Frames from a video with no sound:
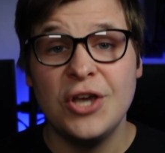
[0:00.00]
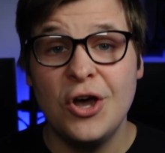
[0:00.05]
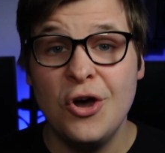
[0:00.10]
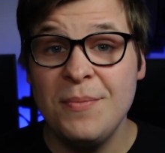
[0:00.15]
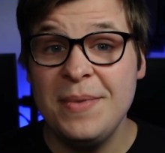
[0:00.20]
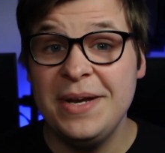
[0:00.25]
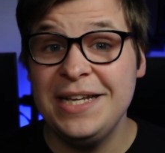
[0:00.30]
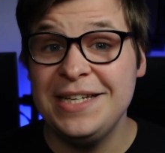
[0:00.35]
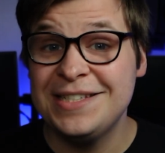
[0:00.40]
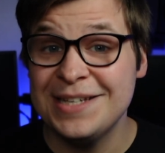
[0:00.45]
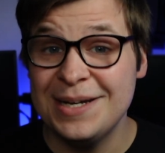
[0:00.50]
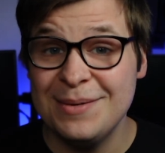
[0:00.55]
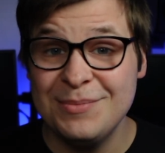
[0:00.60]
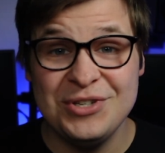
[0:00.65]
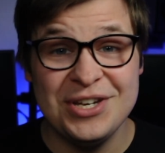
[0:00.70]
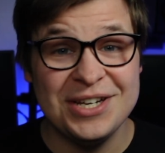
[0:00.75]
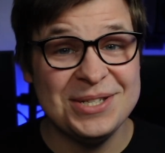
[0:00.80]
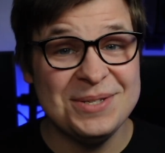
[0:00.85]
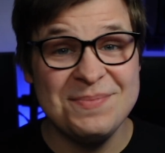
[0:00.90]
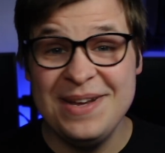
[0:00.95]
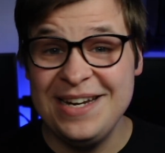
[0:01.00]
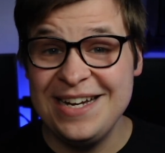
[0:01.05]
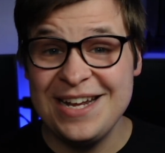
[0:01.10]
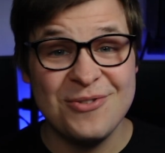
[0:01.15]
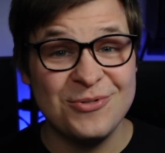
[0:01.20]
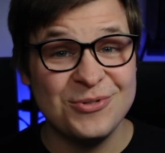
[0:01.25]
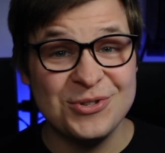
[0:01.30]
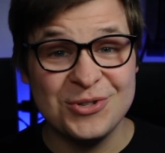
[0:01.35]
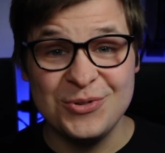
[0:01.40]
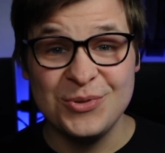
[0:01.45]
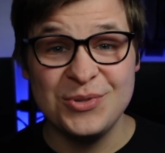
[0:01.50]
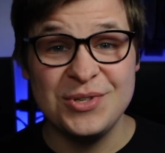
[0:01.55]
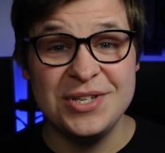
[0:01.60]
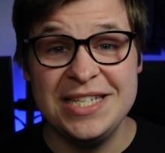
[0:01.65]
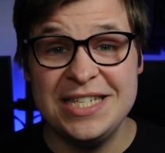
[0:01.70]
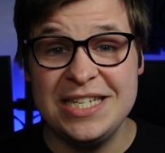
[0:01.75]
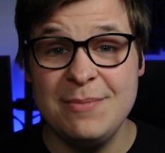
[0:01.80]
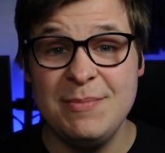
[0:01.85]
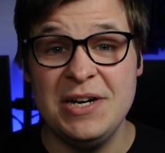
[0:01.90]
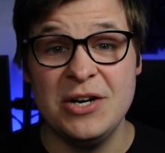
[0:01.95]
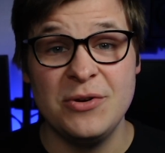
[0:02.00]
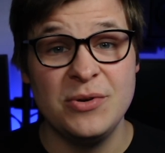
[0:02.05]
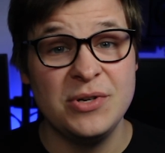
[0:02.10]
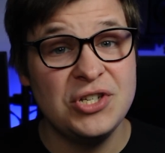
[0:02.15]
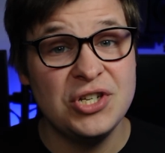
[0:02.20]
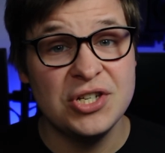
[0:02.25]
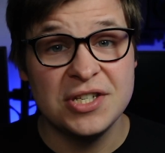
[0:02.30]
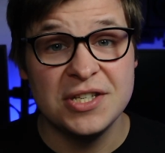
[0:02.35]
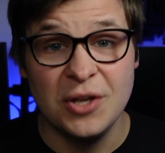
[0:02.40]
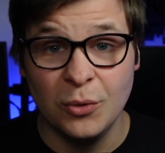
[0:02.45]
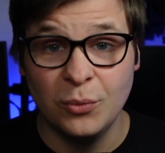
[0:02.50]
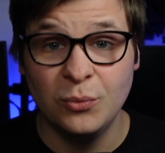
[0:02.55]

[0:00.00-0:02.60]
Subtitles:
many subjects many other schools and seminaries just don't